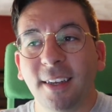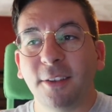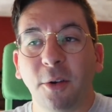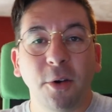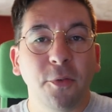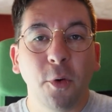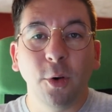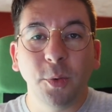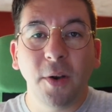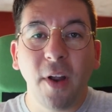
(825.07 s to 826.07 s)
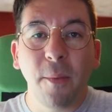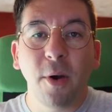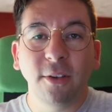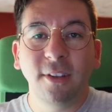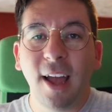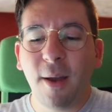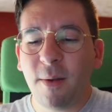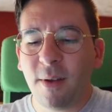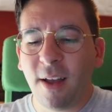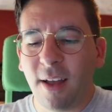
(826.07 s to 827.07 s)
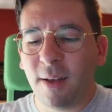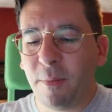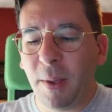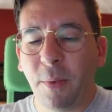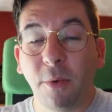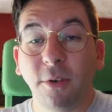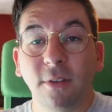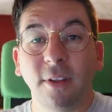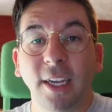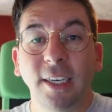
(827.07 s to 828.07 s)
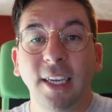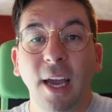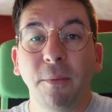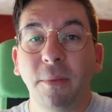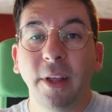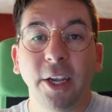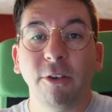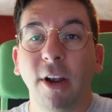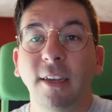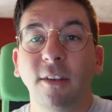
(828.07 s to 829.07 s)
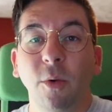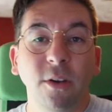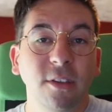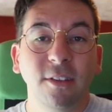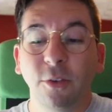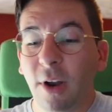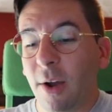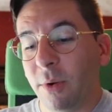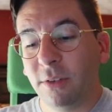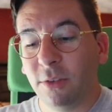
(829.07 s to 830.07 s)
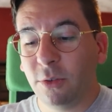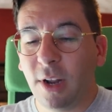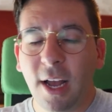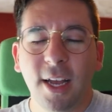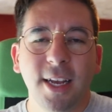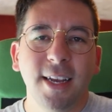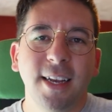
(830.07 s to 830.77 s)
So, of course, whenever I posted that, people were just like DMing me like crazy. Where's this store at? Where's the store at?